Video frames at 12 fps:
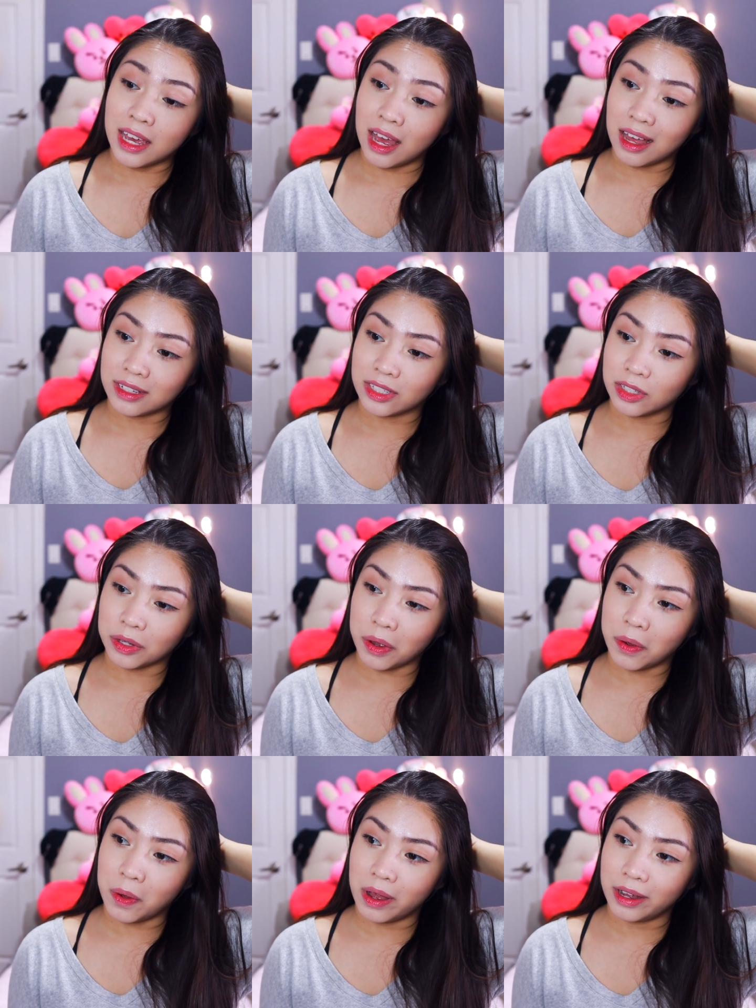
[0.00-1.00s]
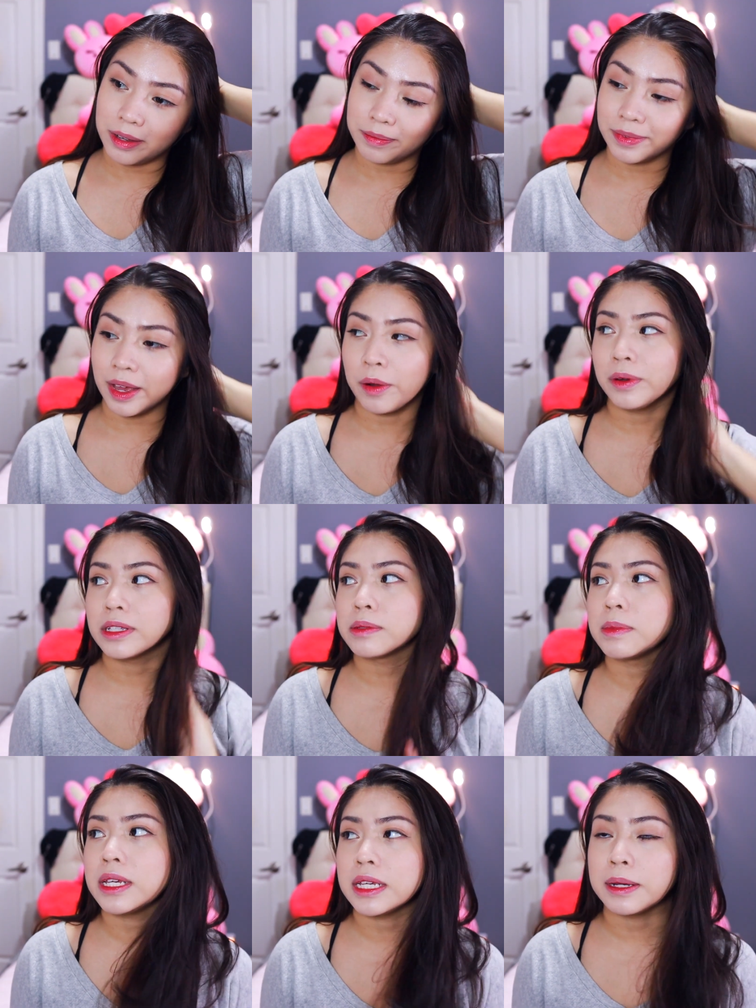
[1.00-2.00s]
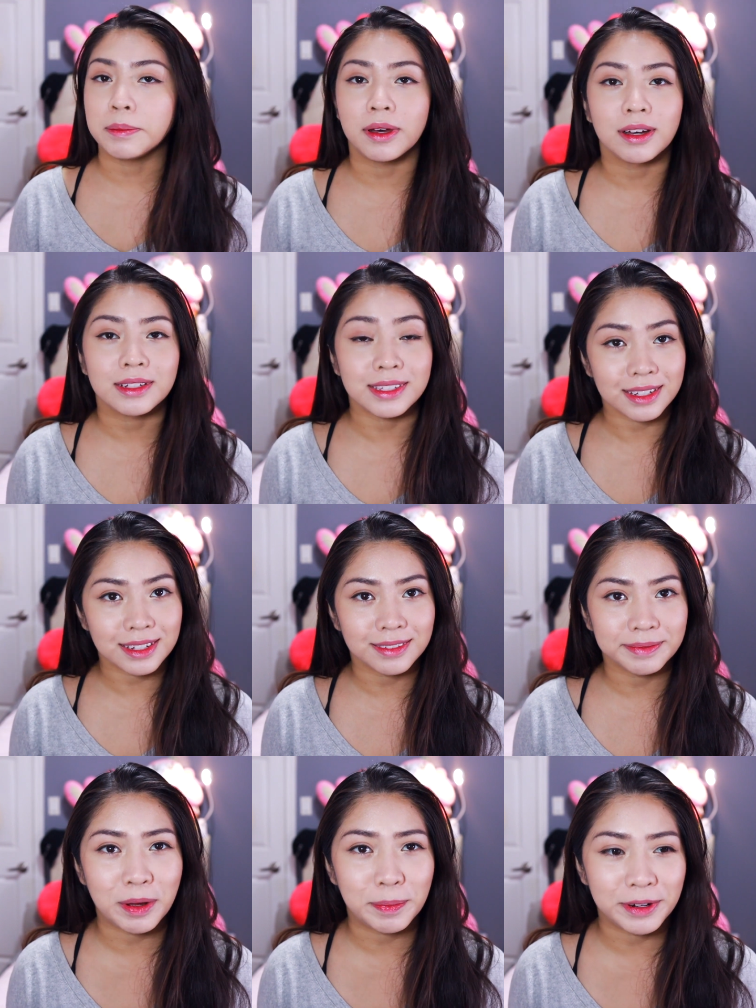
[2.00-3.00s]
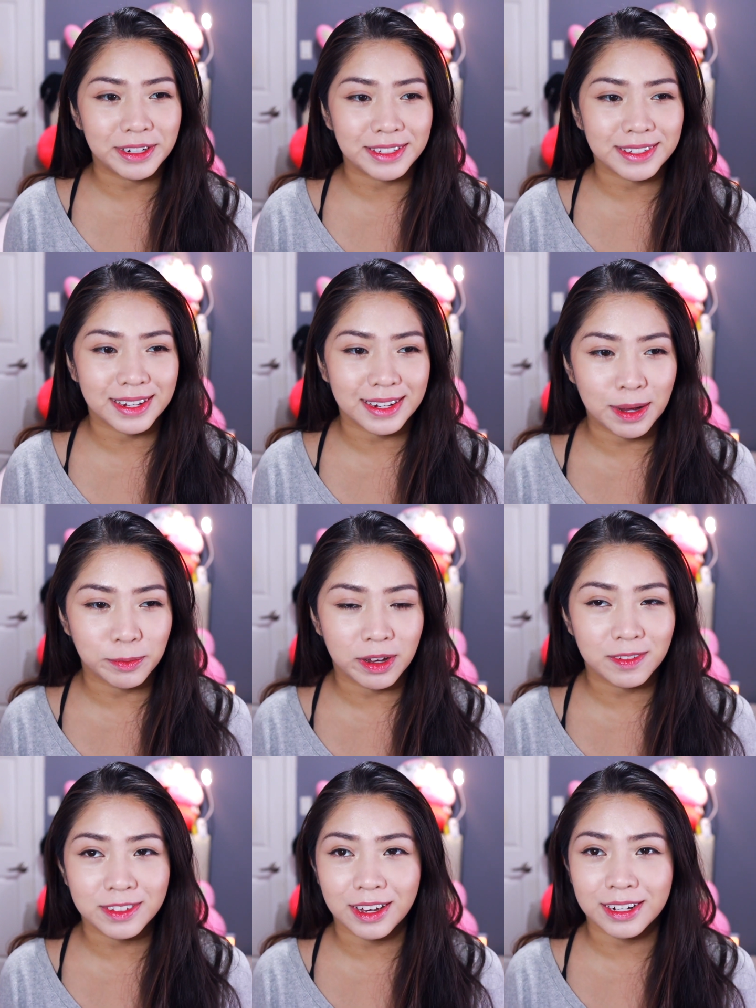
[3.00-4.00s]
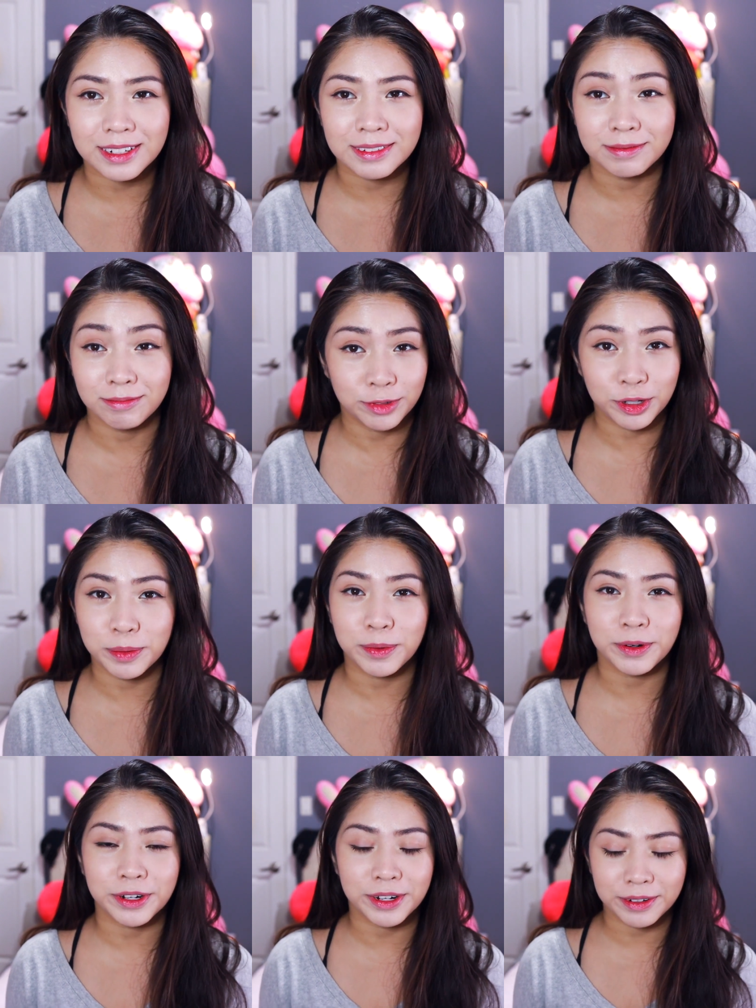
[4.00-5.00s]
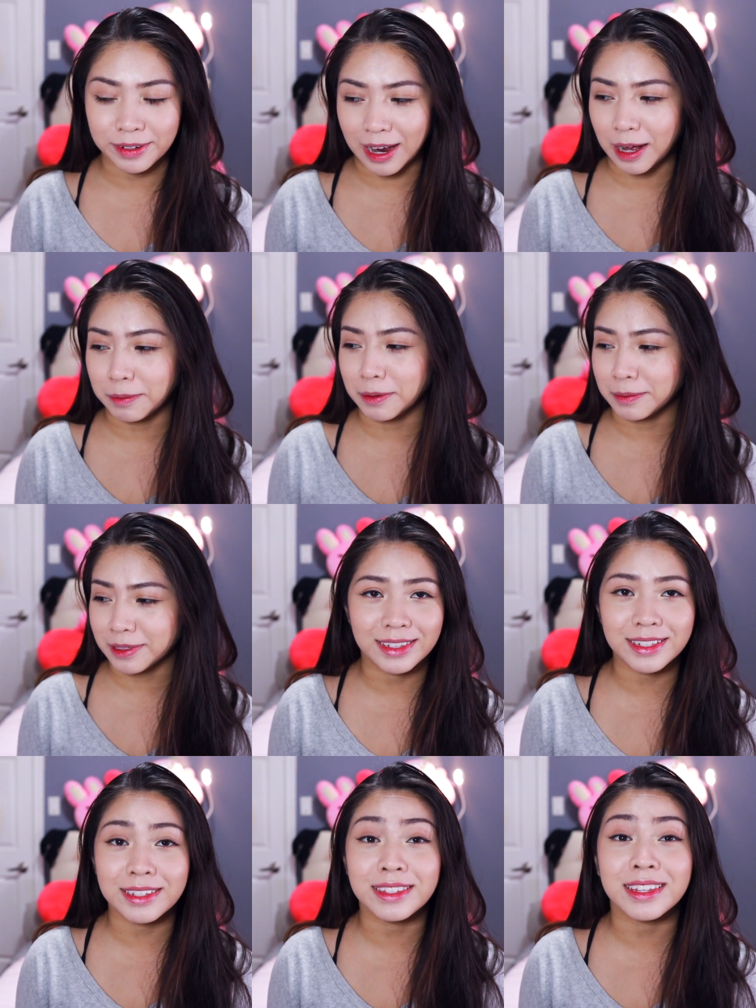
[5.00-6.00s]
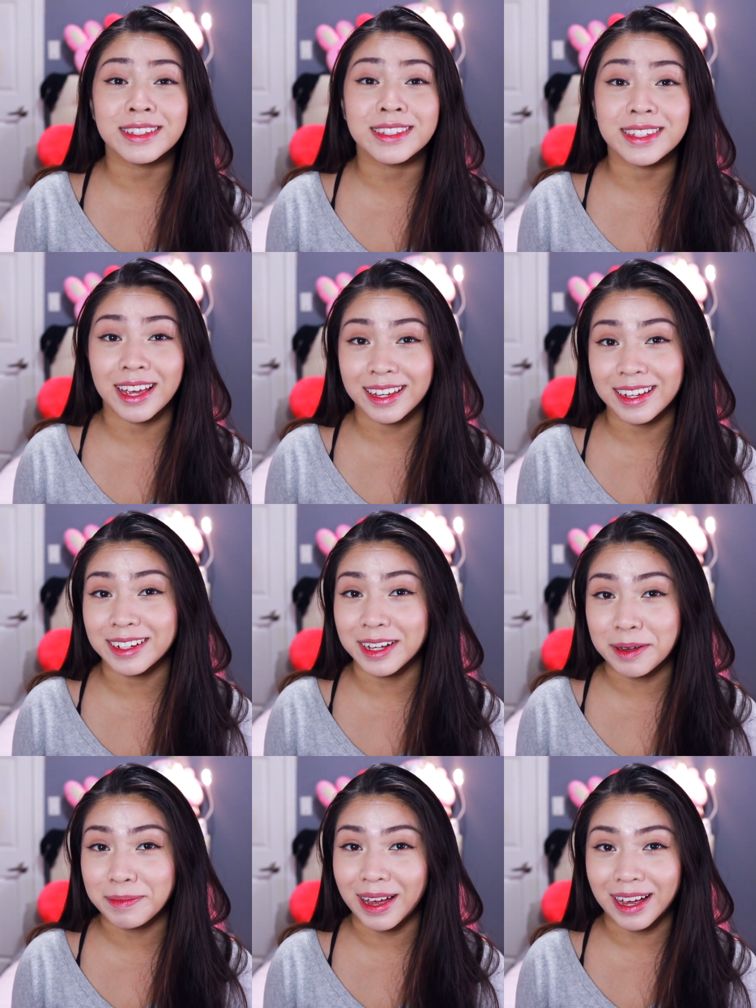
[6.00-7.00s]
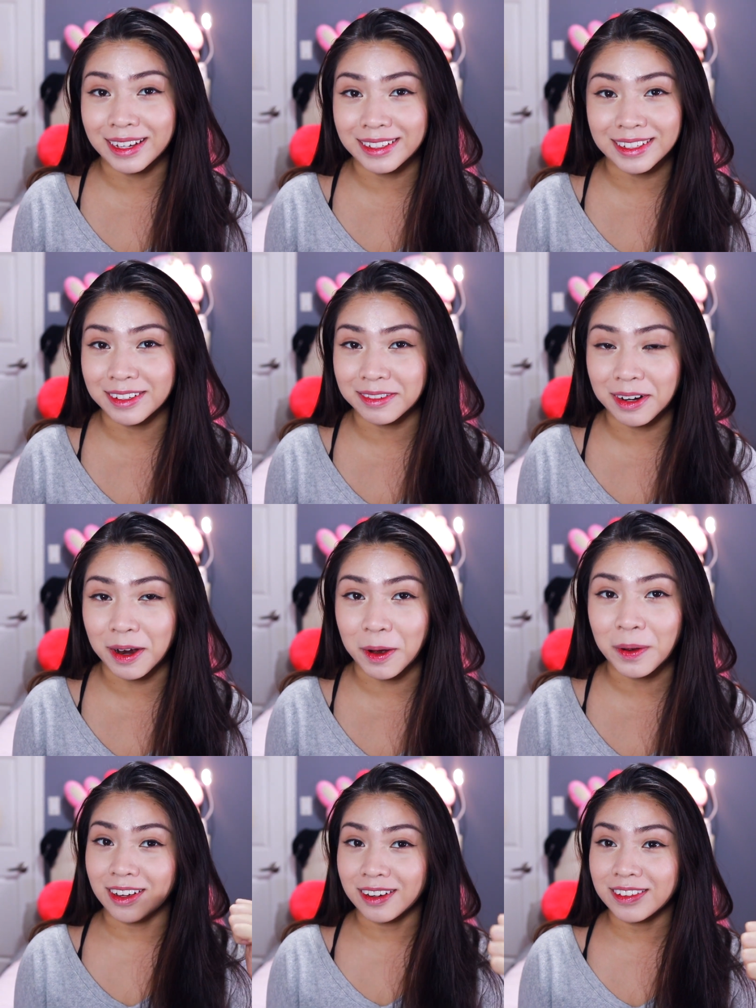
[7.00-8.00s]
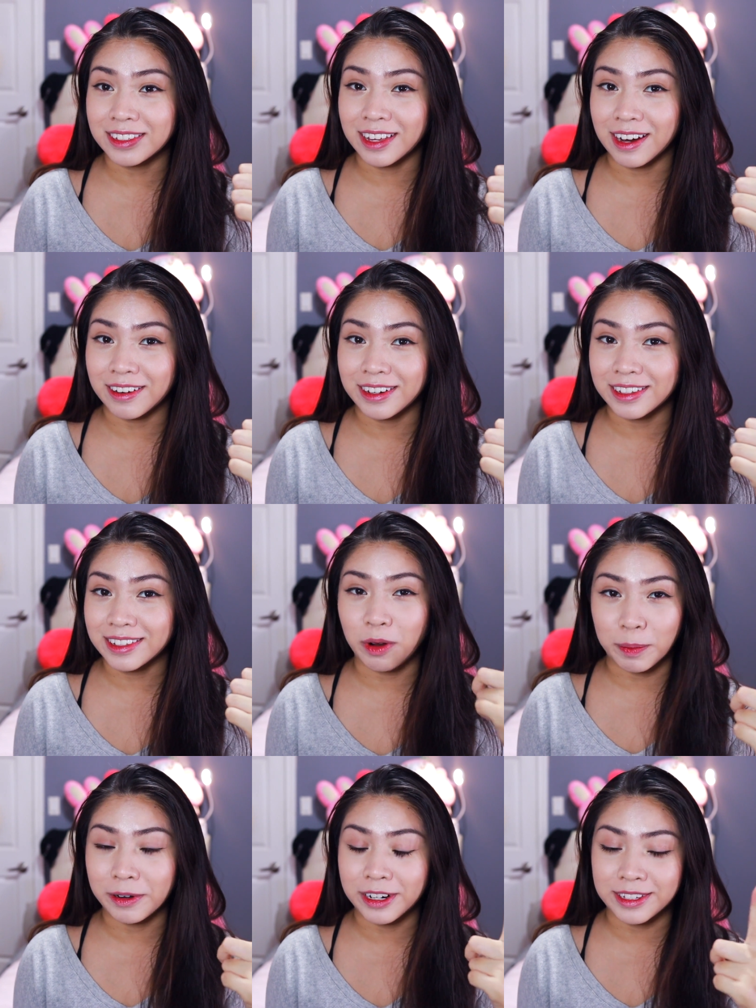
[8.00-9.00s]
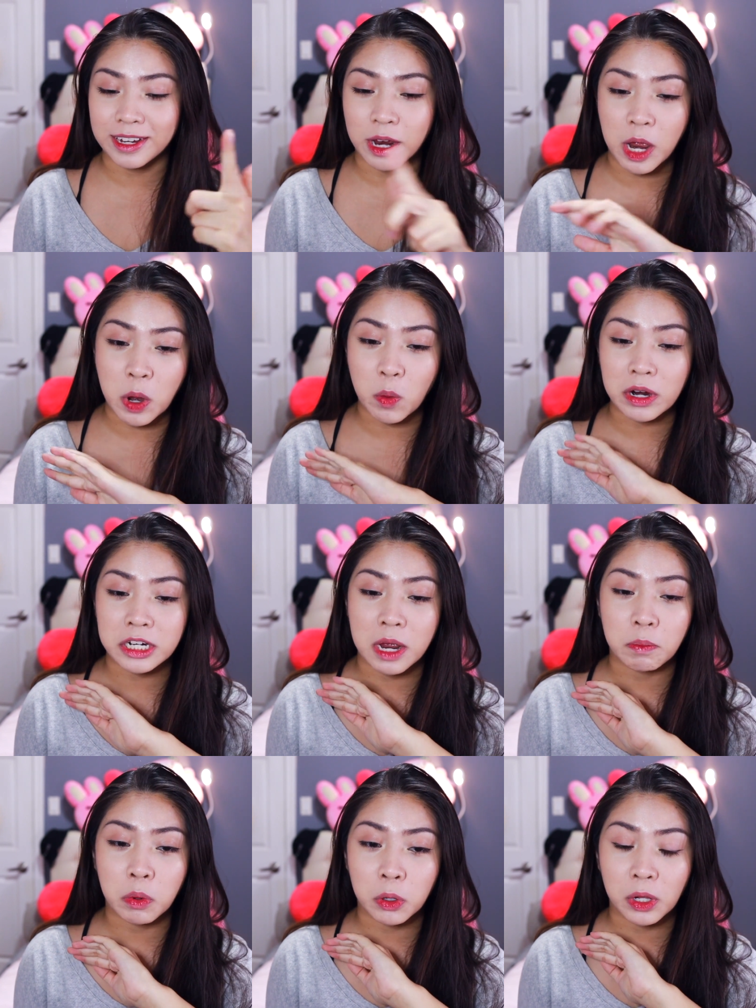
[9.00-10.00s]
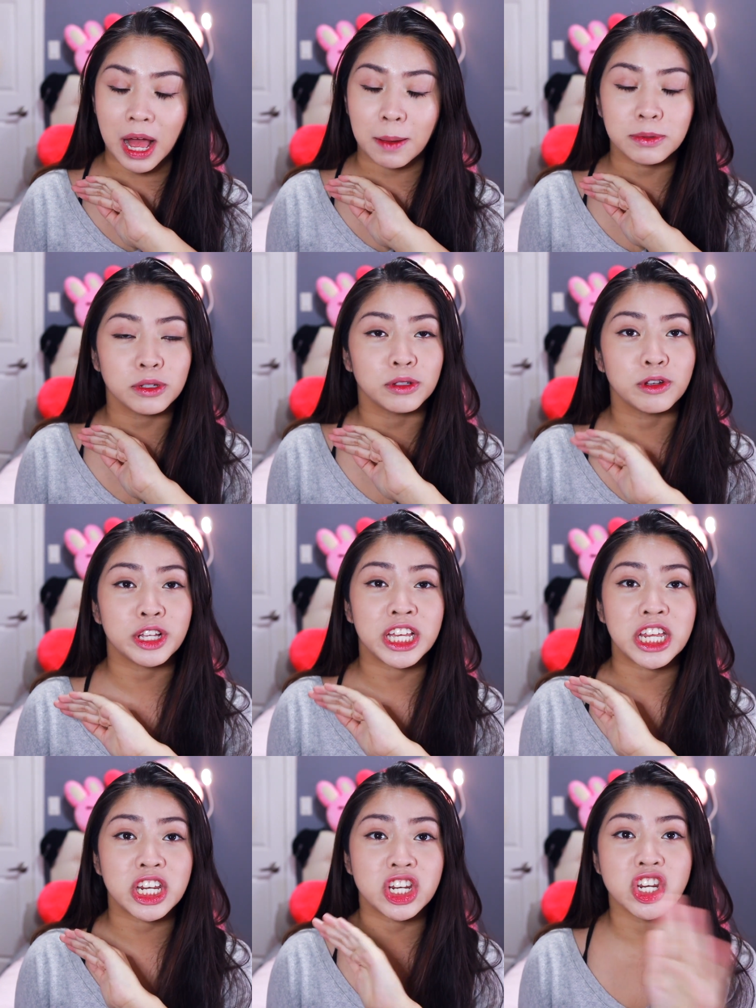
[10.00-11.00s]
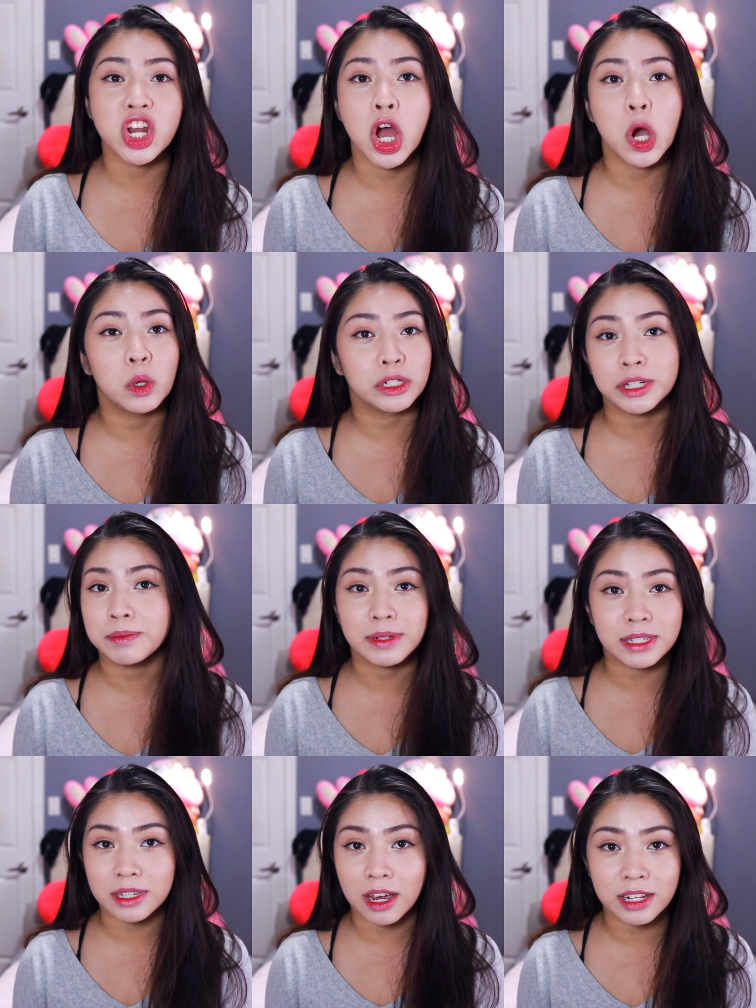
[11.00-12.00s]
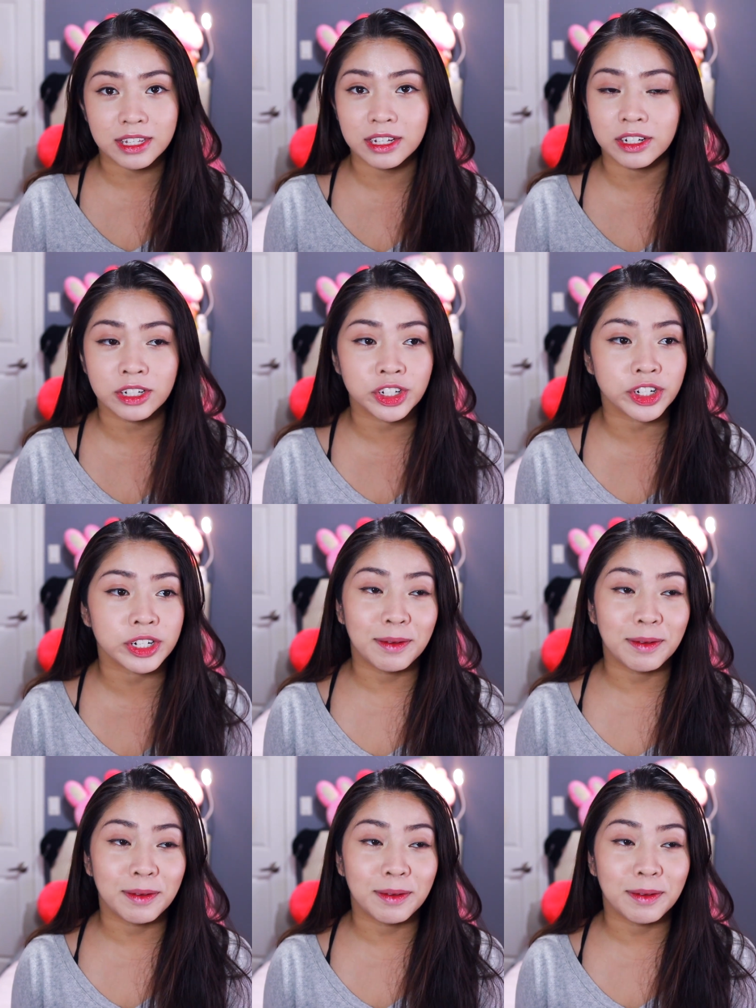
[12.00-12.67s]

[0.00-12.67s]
Yeah, so that was me unboxing Walpurgis Night and Mwave signed group order albums. This is the 2nd comeback in a row. Song of the Sirens and Walpurgis Night, in which I pull absolutely no SinB signed signatures.